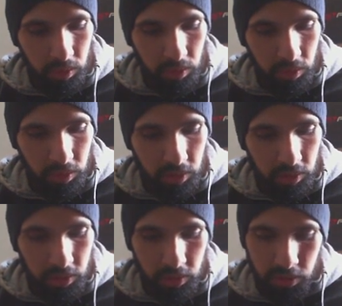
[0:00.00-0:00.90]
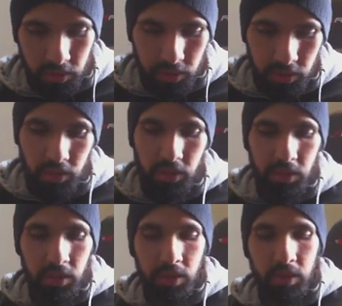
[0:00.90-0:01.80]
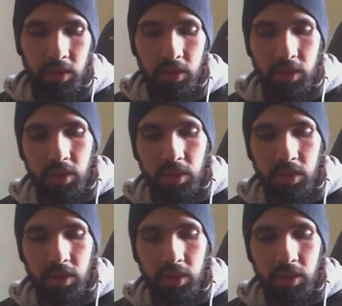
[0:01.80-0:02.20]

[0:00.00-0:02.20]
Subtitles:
Nothing is said.